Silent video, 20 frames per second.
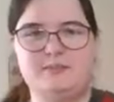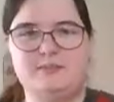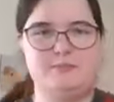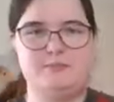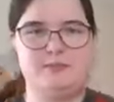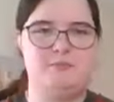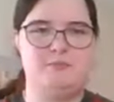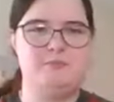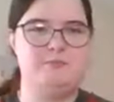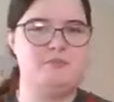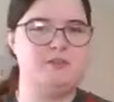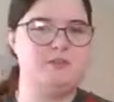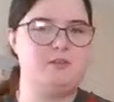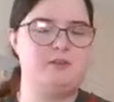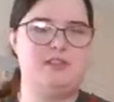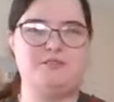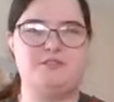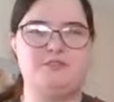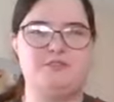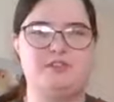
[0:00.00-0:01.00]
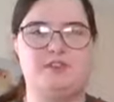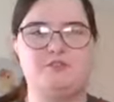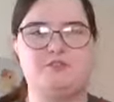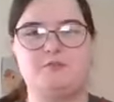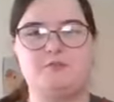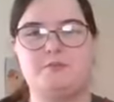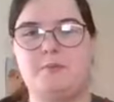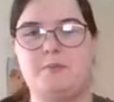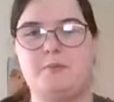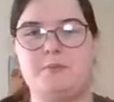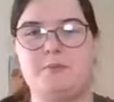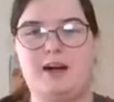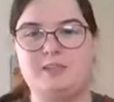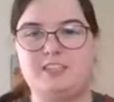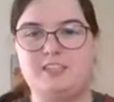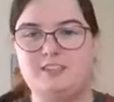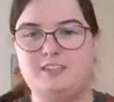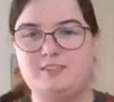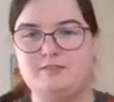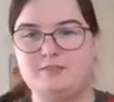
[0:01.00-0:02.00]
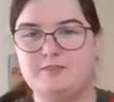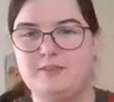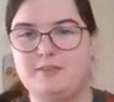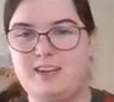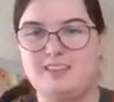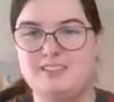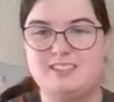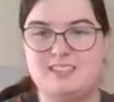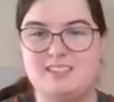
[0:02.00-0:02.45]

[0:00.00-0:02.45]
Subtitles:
but probably left over from a barbecue from last